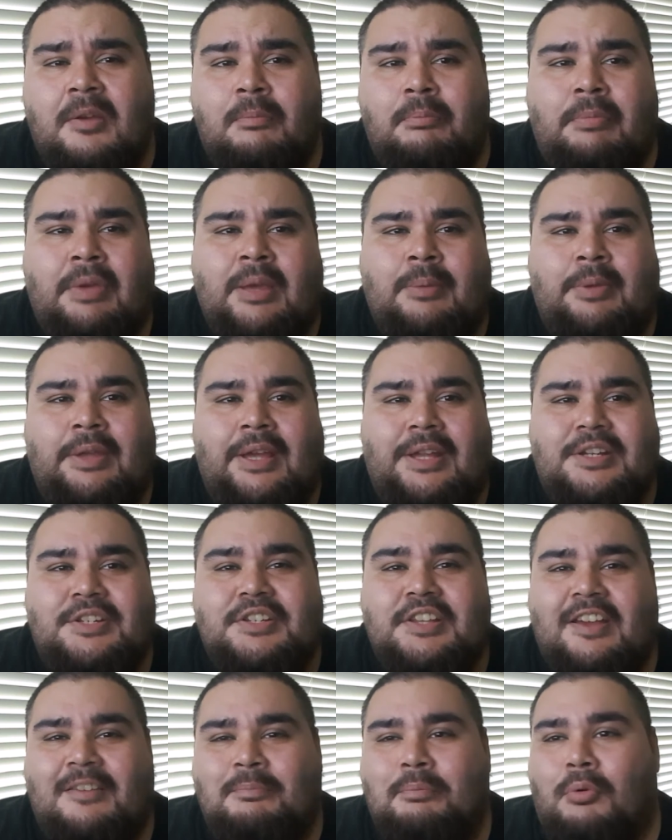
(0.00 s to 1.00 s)
Maybe I
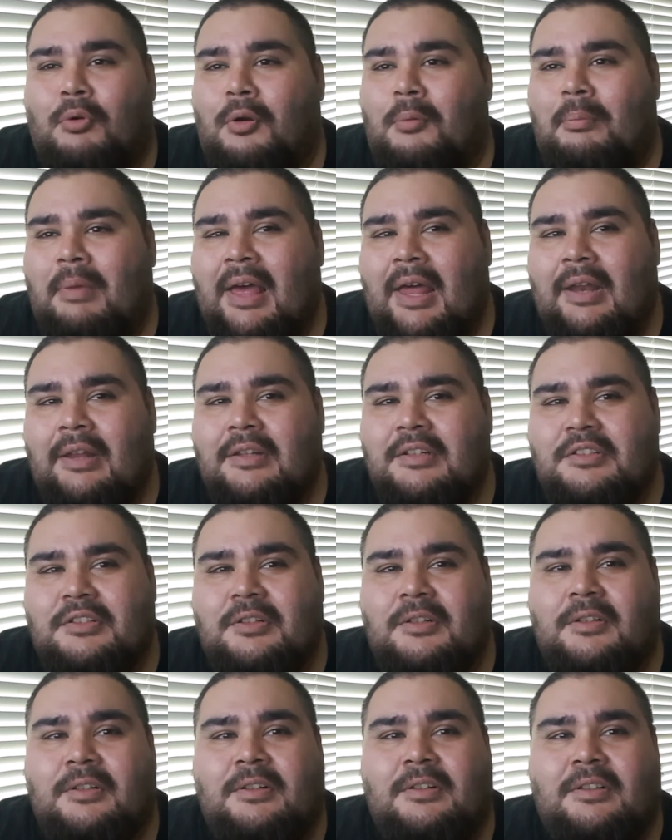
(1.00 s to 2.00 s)
just have poor balance,
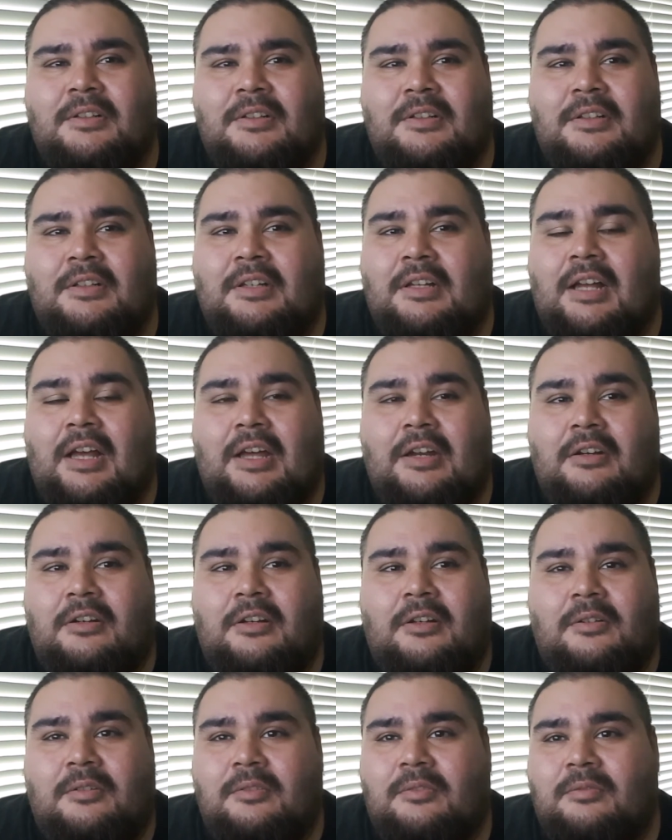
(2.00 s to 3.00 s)
or I don't
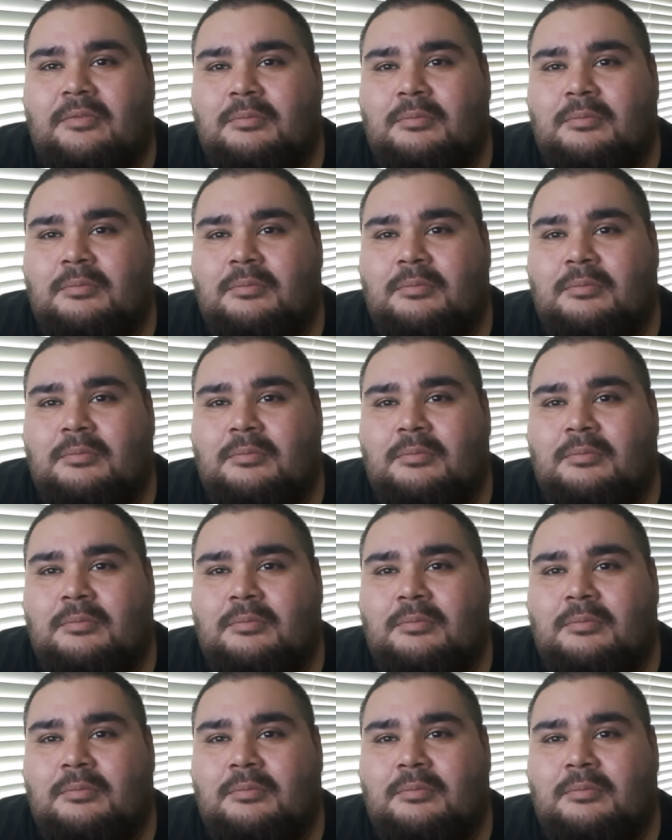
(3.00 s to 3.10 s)
know.